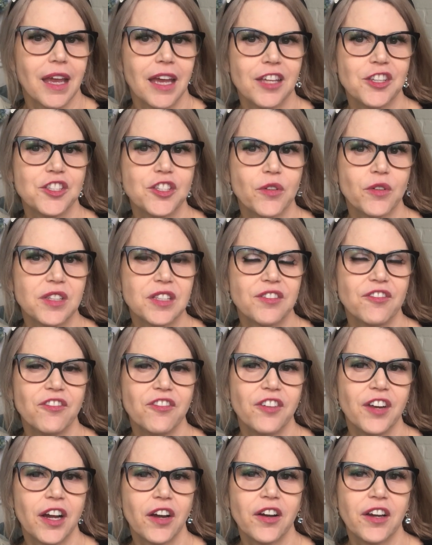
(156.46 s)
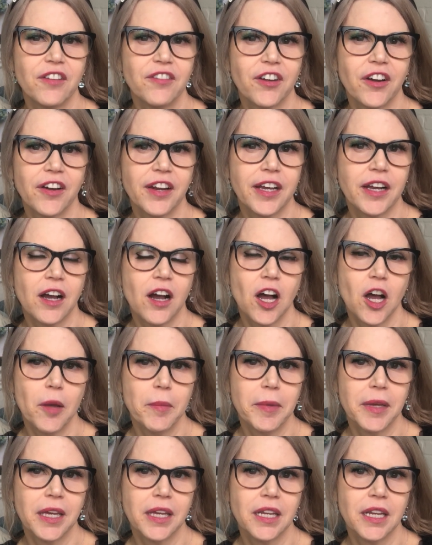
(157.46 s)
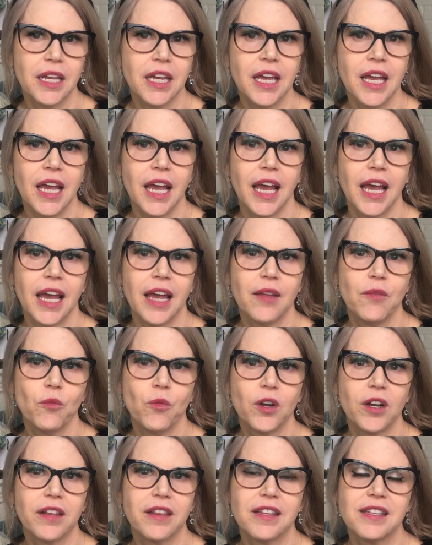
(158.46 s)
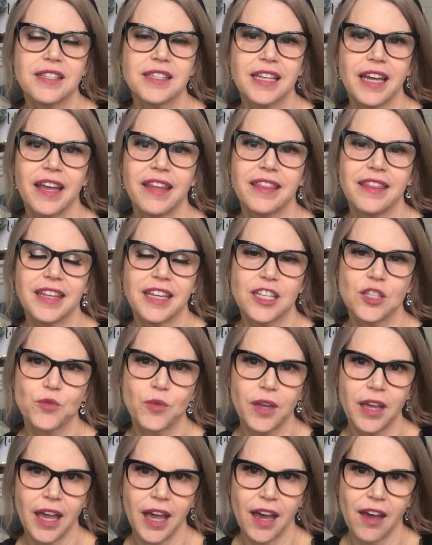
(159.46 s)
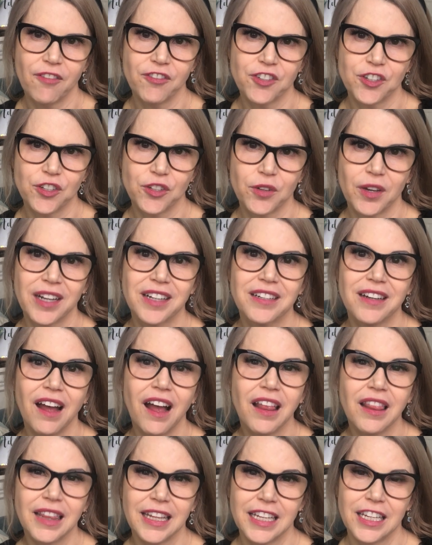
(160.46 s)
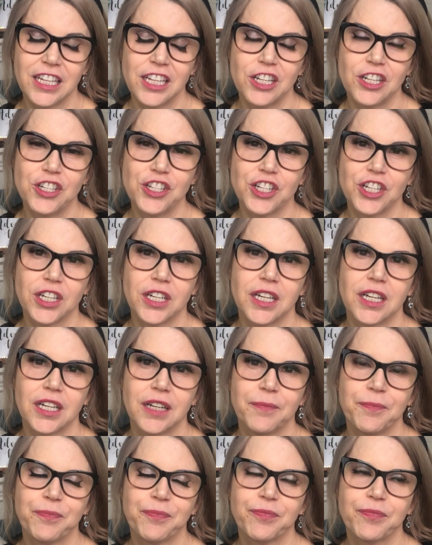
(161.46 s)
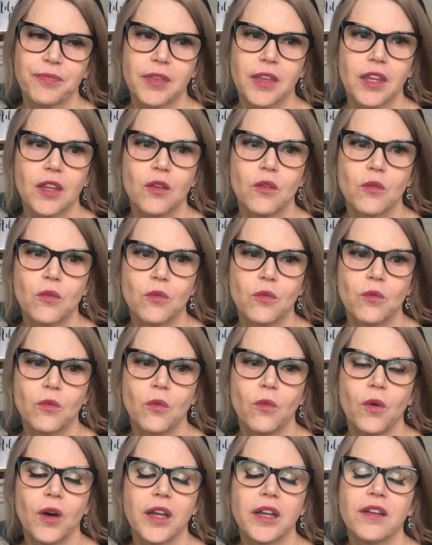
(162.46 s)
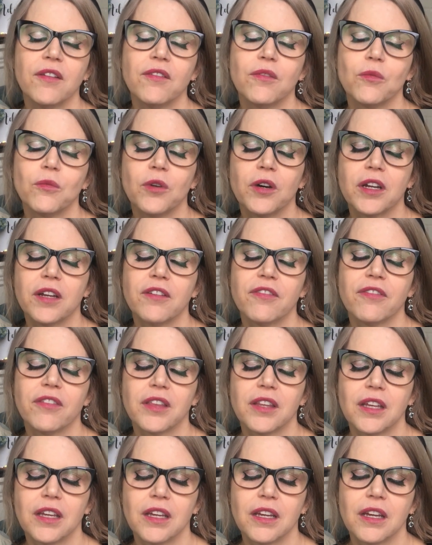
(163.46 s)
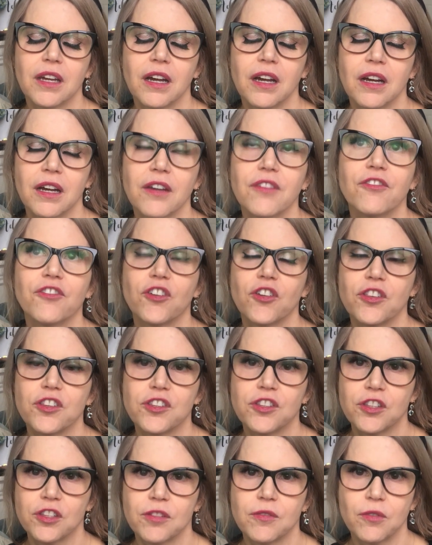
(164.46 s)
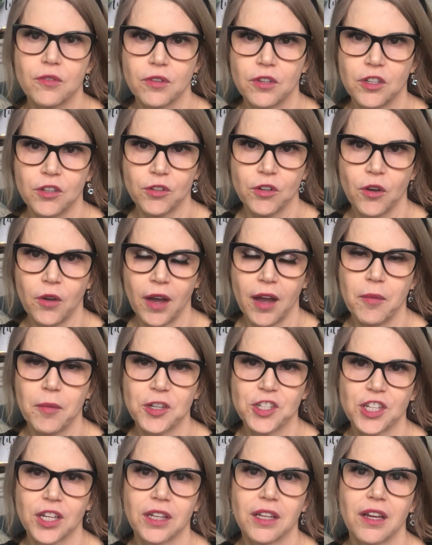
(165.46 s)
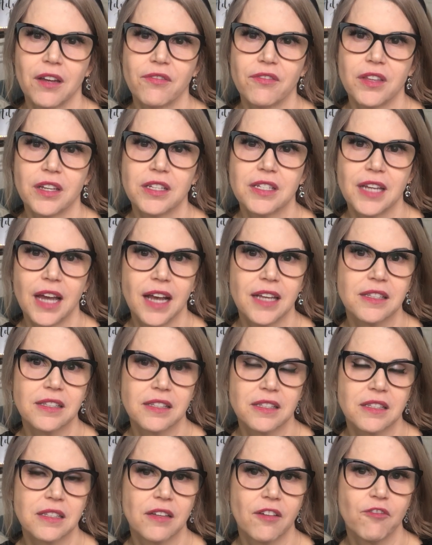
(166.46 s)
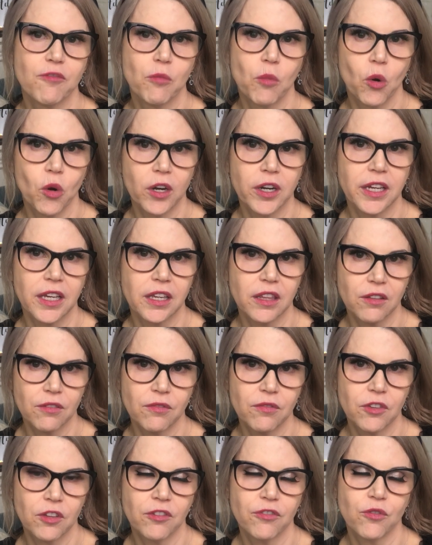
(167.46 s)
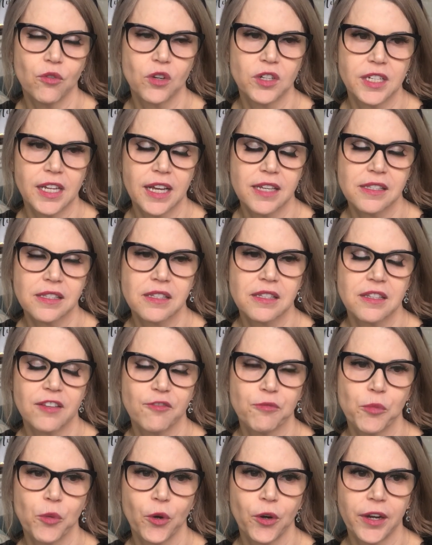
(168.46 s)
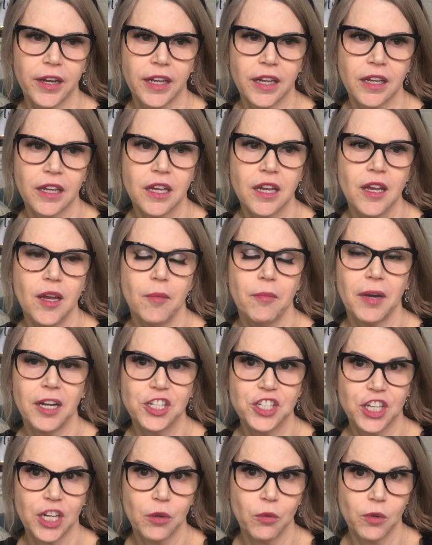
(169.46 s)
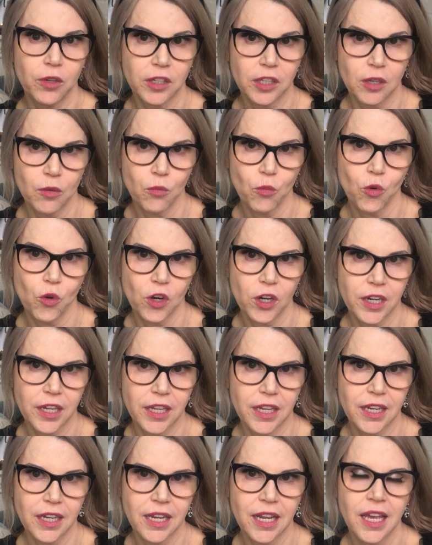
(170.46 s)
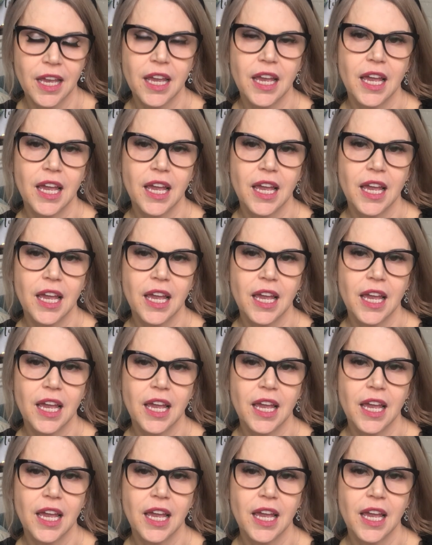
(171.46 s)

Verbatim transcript: And so it's very, very common. And one of the sad things we have to acknowledge, one of, one of the, uh, for the, you know how much I love The Tasks of Mourning, The Four Tasks of Mourning by J. William Worden.